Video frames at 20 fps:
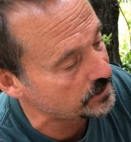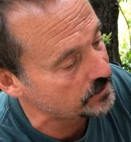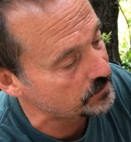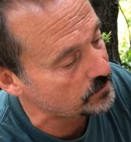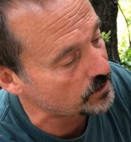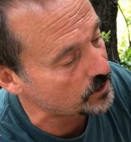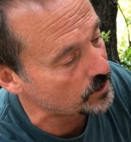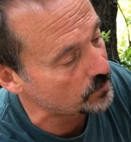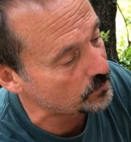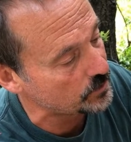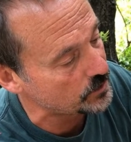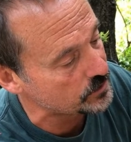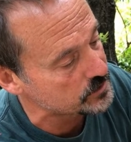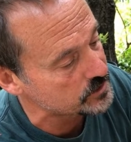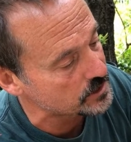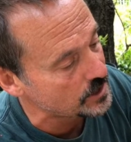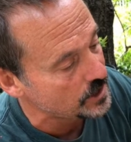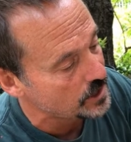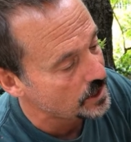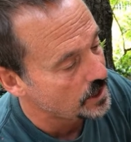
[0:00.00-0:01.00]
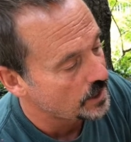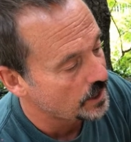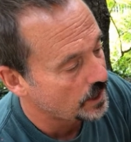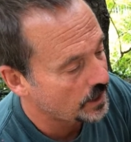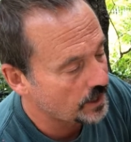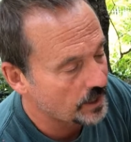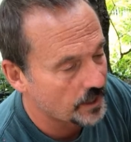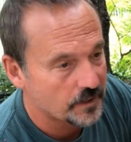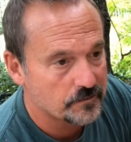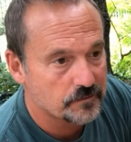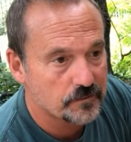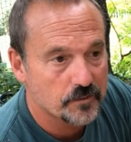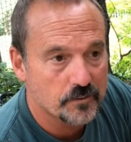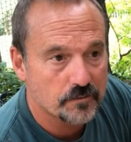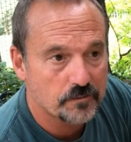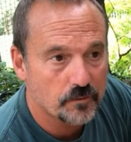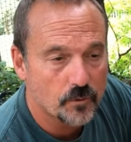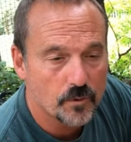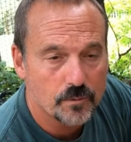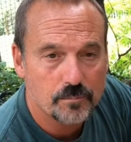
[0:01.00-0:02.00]
grow roots. For
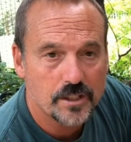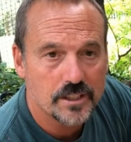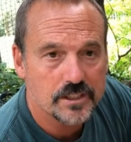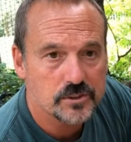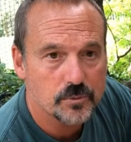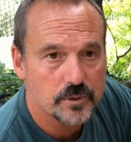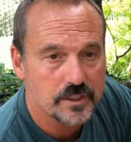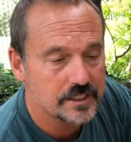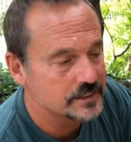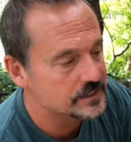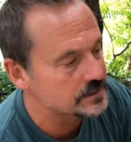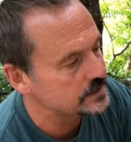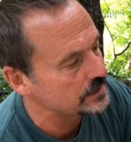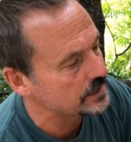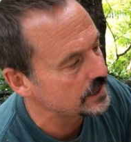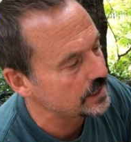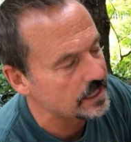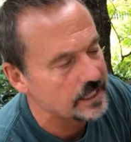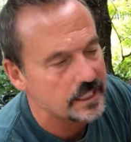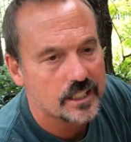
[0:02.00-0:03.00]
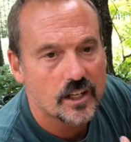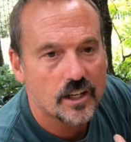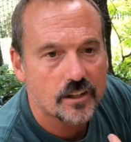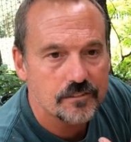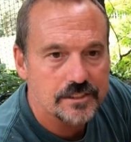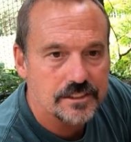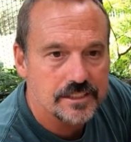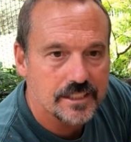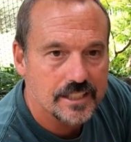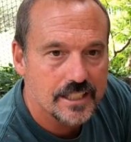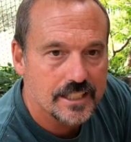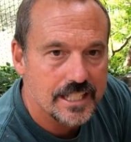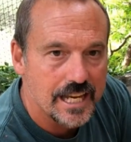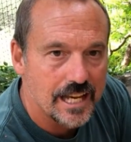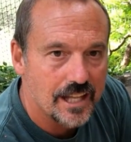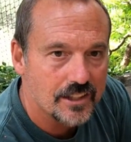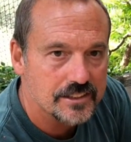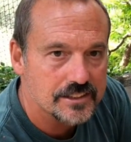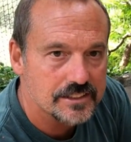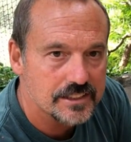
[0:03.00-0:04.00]
4 months we didn't see any. Obviously the
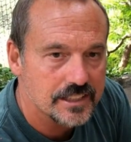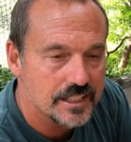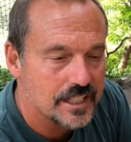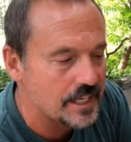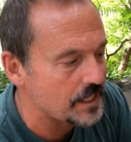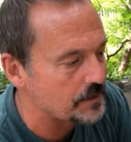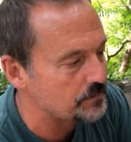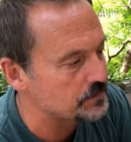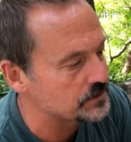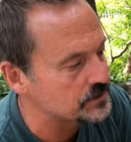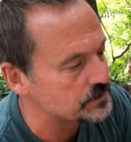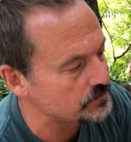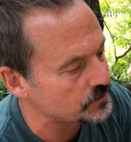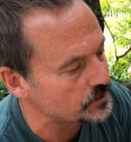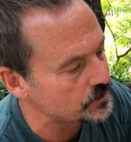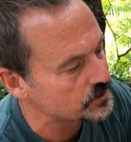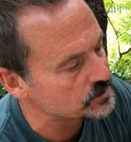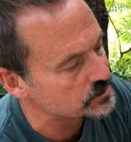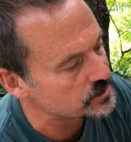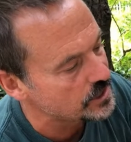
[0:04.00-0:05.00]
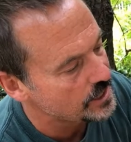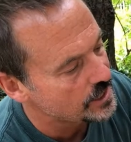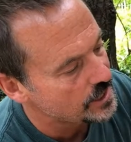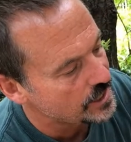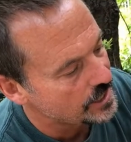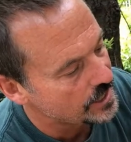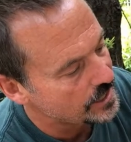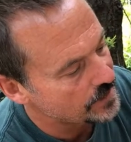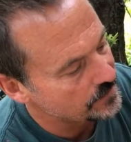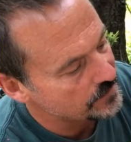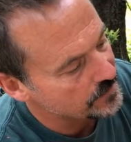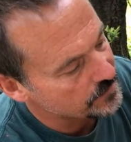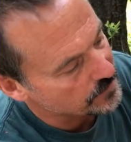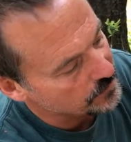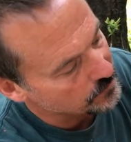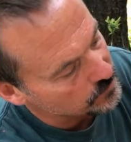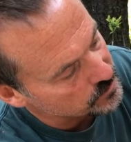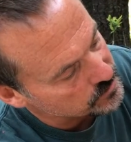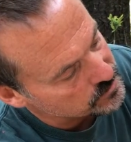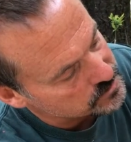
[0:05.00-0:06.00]
callousing happens first and then the
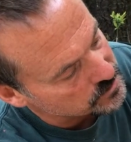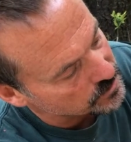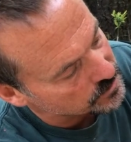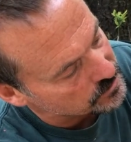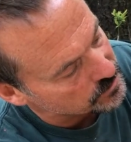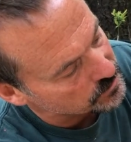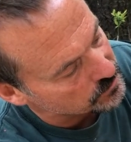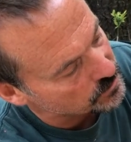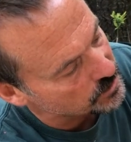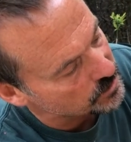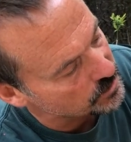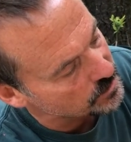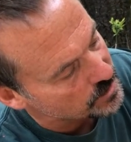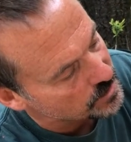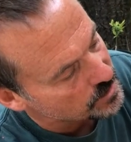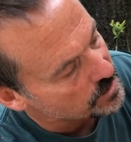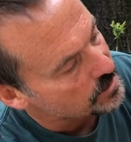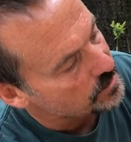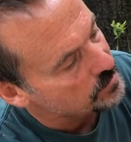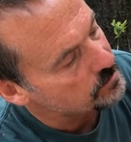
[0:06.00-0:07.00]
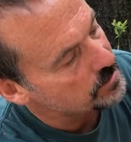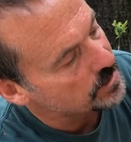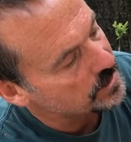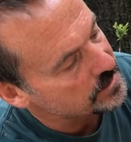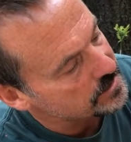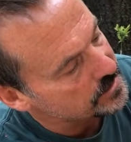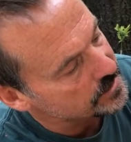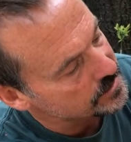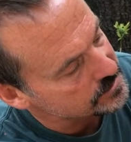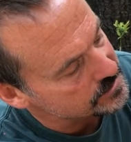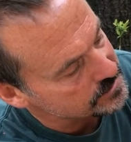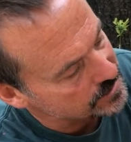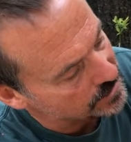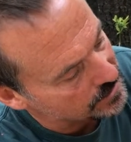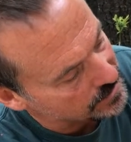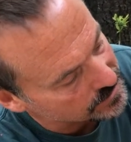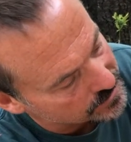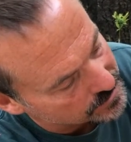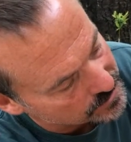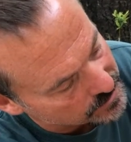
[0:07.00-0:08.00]
roots start to grow. But this
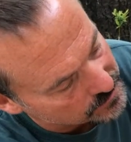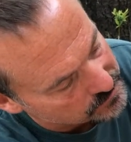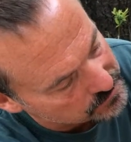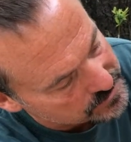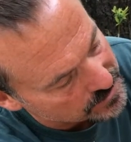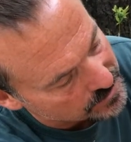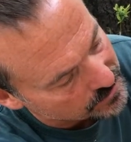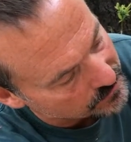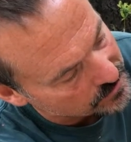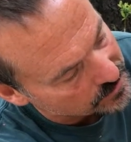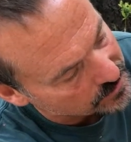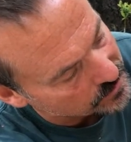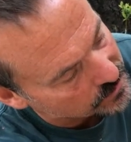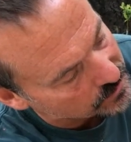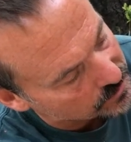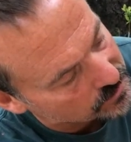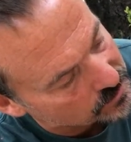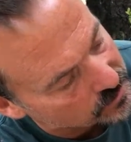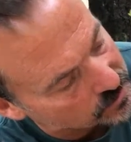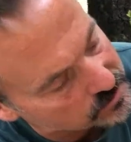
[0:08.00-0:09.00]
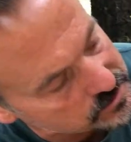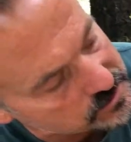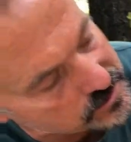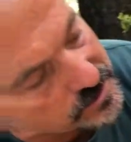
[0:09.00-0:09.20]
cane that comes down here close to